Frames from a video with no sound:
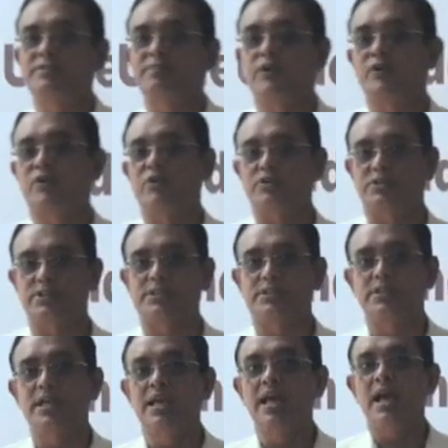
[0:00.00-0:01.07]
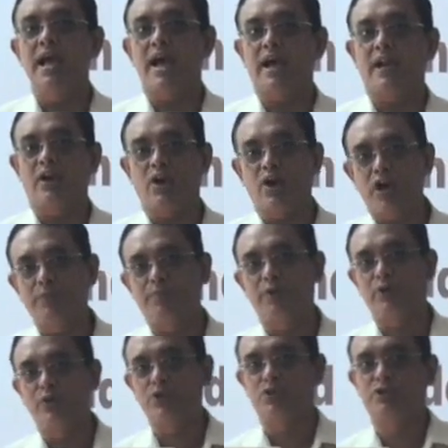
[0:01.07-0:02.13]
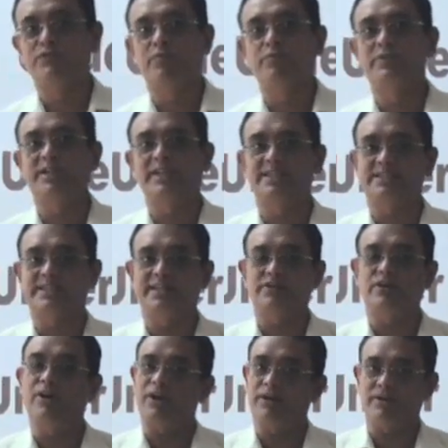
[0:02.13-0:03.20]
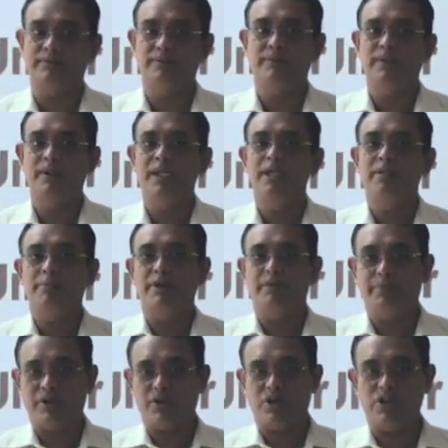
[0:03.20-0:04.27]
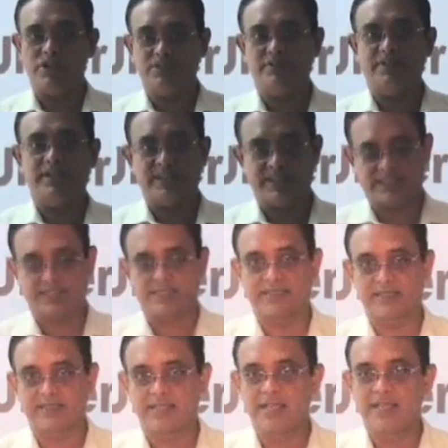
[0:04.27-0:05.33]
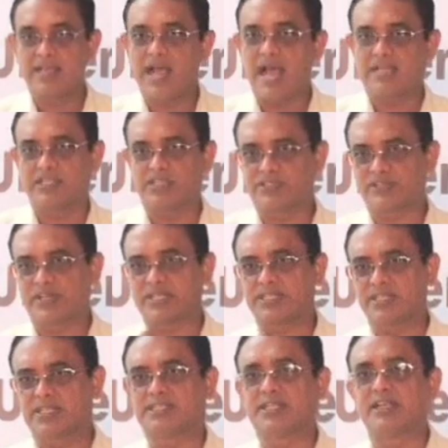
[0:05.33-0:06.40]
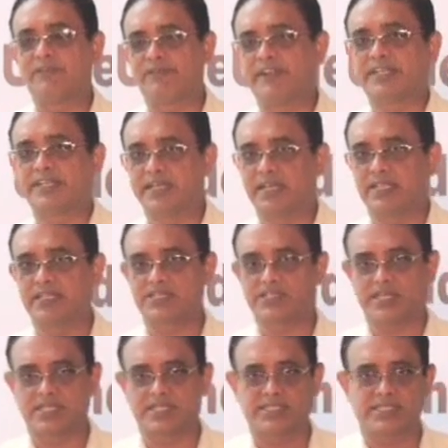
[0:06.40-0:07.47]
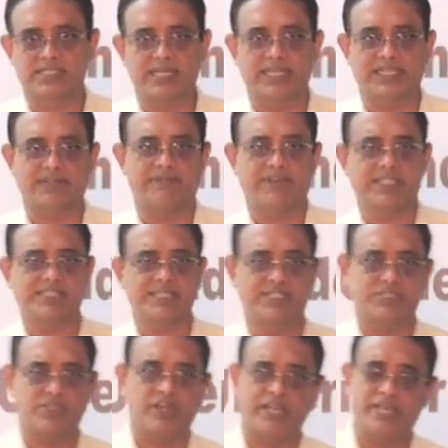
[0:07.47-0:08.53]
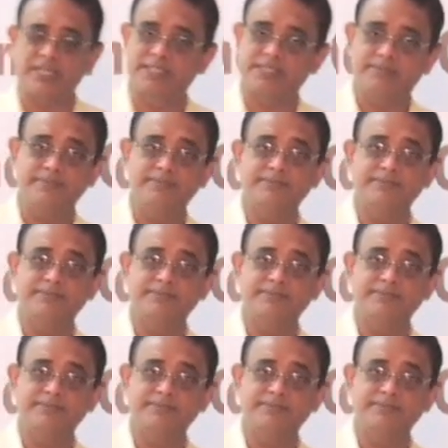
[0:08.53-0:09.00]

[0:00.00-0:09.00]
spondylosis are not produced from the disc at all. But because of the disc, other structures are affected. Other structures like the facet joints,